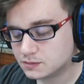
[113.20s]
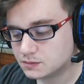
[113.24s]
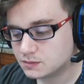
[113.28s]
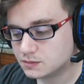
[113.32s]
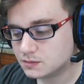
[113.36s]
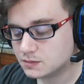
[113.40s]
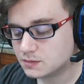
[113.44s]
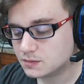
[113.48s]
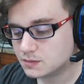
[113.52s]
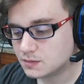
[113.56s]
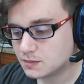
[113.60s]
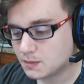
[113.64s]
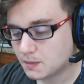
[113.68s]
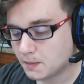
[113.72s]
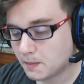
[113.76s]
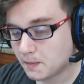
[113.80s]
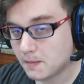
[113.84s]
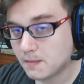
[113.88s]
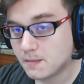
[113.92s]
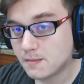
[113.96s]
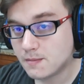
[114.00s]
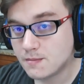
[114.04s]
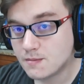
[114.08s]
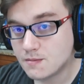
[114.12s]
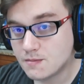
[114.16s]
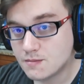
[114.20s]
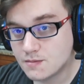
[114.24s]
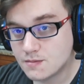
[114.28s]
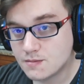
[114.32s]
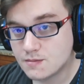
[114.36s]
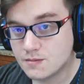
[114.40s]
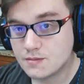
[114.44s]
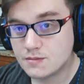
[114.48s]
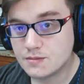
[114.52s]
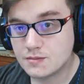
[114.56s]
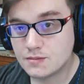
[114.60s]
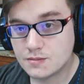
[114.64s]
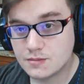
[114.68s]
you are the love of my
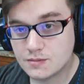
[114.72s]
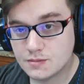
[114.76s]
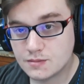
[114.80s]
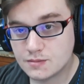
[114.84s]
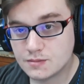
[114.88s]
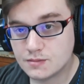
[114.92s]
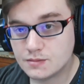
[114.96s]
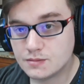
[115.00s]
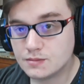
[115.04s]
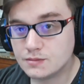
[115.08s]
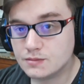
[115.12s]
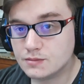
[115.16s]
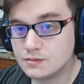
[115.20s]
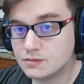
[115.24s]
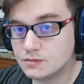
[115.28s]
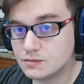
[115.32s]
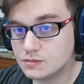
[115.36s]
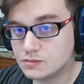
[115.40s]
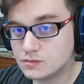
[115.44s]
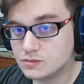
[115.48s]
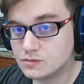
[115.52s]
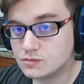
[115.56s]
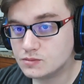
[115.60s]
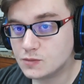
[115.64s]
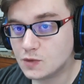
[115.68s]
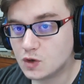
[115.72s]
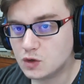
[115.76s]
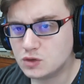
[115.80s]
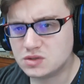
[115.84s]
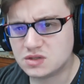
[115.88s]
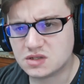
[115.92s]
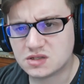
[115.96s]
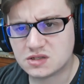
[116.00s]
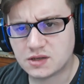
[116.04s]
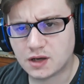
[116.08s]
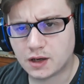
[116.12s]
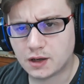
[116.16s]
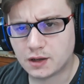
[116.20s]
life. I Who's
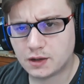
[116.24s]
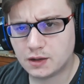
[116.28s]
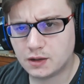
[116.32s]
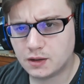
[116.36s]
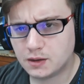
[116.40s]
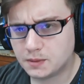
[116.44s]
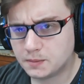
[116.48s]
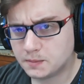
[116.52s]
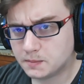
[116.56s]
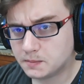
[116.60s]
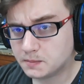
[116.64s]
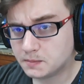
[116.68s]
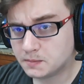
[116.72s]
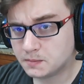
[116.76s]
hope Skyler? you know